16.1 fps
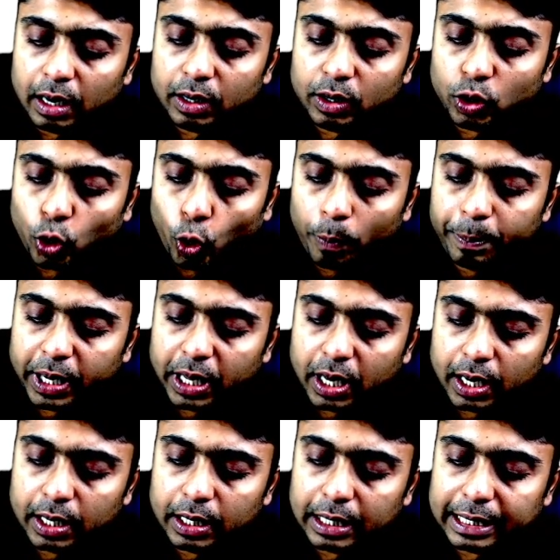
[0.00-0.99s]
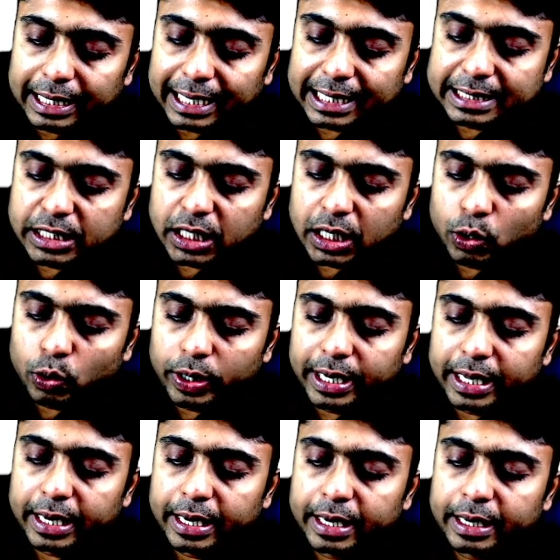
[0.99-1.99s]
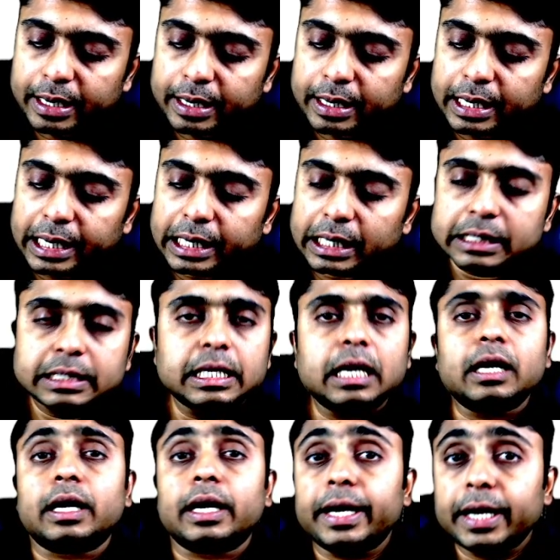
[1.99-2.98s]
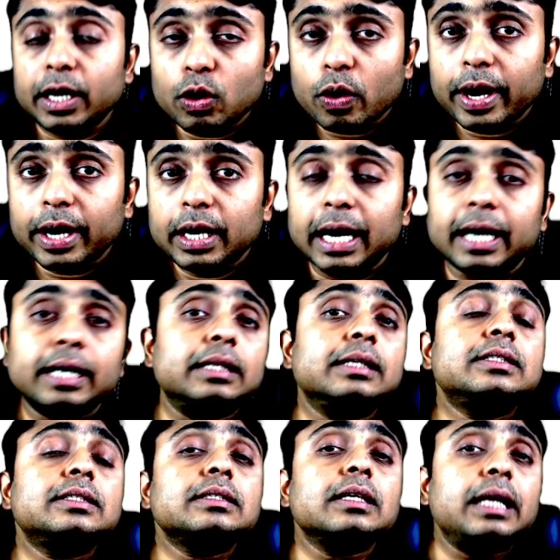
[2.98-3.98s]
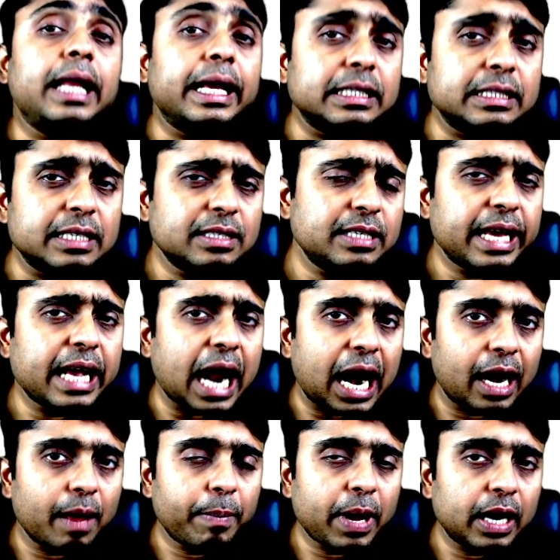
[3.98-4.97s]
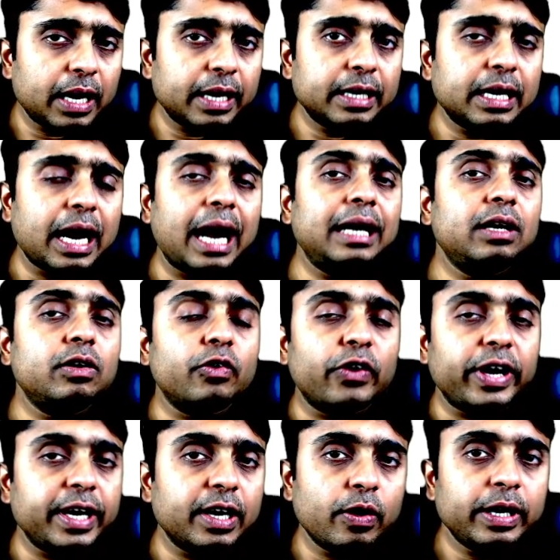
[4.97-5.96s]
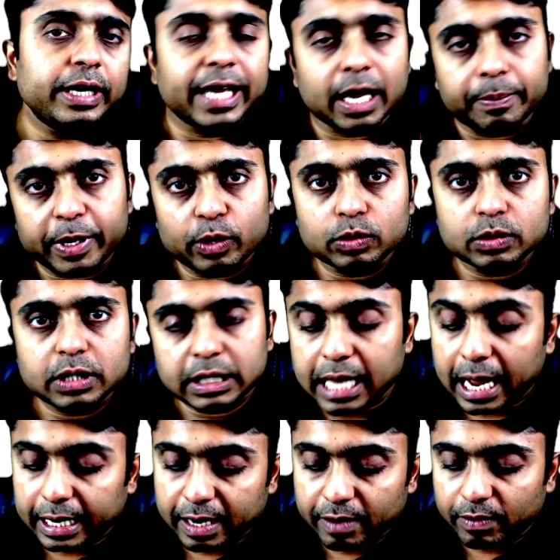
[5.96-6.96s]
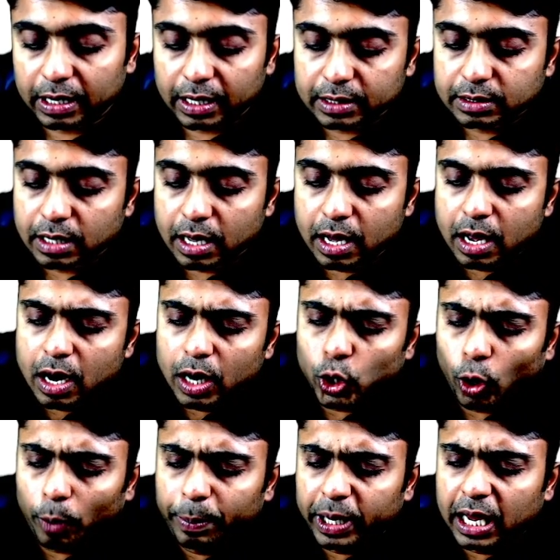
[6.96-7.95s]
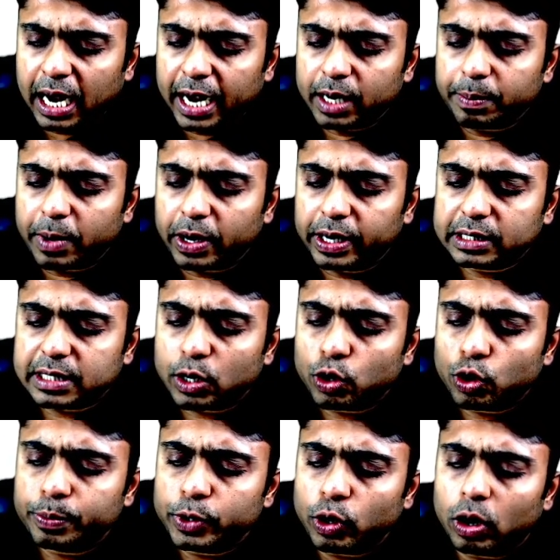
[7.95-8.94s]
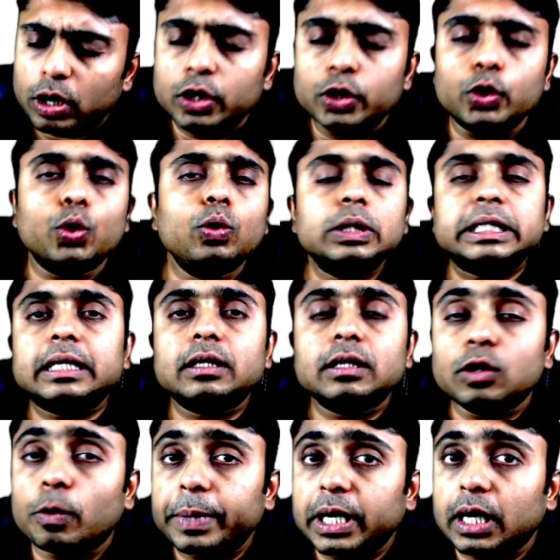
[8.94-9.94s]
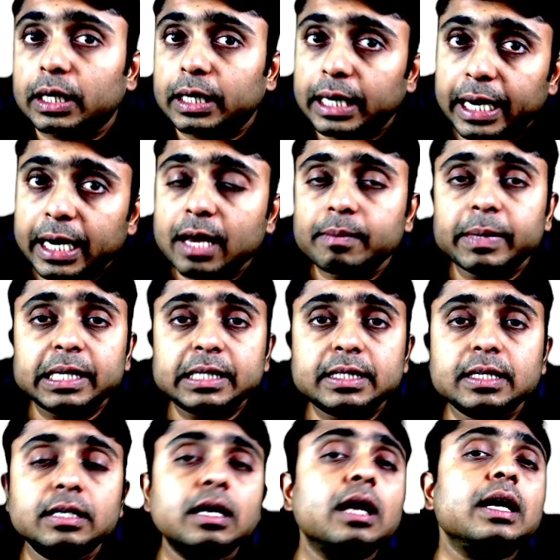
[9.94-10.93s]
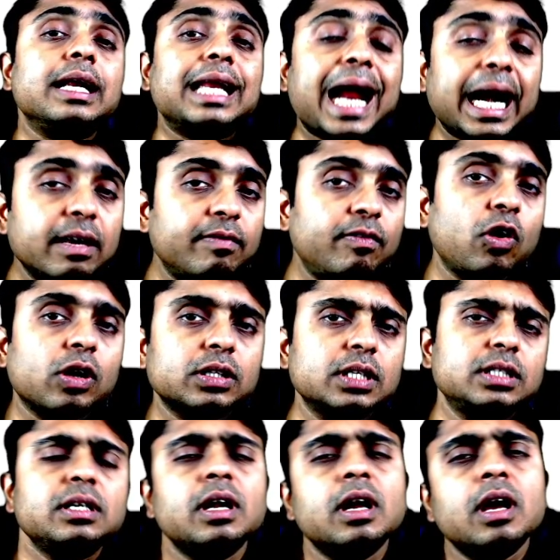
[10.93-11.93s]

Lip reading: Topical tazarotene, it is a retinoid, and this just like adapalene and tretinoin can be used in the acne vulgaris. Topical antibiotics, I hope you all know that topical clindamycin, nadifloxacin